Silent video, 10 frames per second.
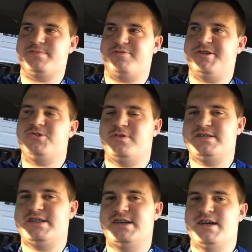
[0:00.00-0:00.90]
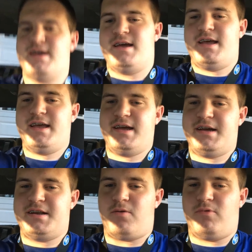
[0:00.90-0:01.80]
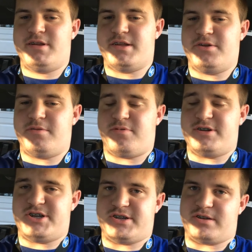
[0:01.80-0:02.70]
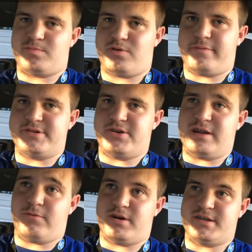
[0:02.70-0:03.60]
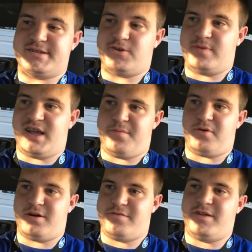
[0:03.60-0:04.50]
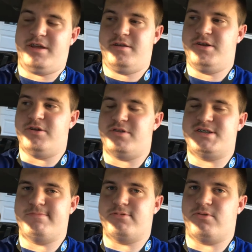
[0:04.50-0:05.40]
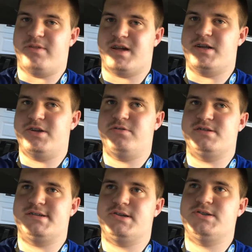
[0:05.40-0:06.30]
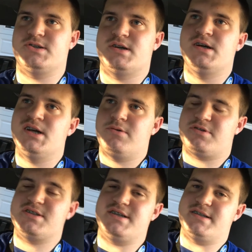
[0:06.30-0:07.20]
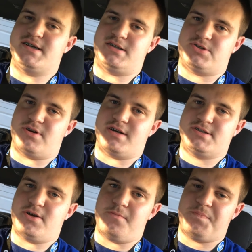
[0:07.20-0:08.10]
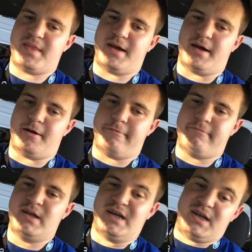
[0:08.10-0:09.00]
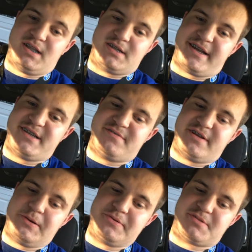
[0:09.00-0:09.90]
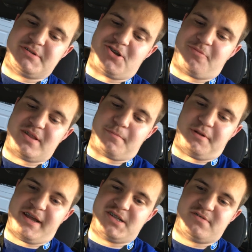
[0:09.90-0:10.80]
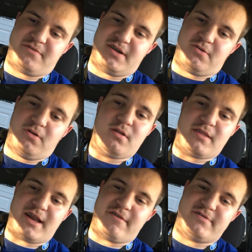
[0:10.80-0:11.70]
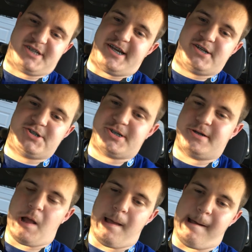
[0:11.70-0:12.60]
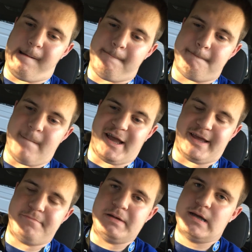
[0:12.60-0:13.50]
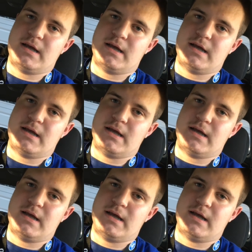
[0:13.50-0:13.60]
It's pretty noisy, and I wanted to do the Project Explorer episode, and I wanted to still make it part of the, the typical thing I do in the series, which is sit inside the truck. So, today's video is going to be talking about the plans for the vehicle that have changed, again.